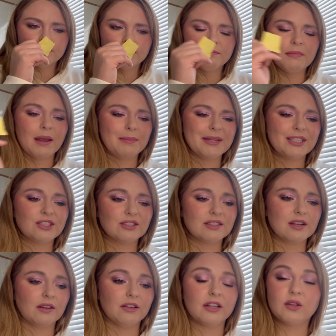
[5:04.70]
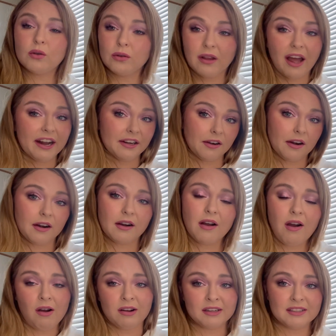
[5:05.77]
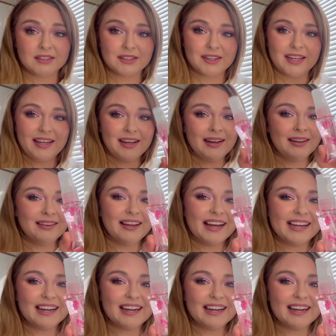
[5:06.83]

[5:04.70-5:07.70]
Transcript: Maybe just a little lighter, honestly. Like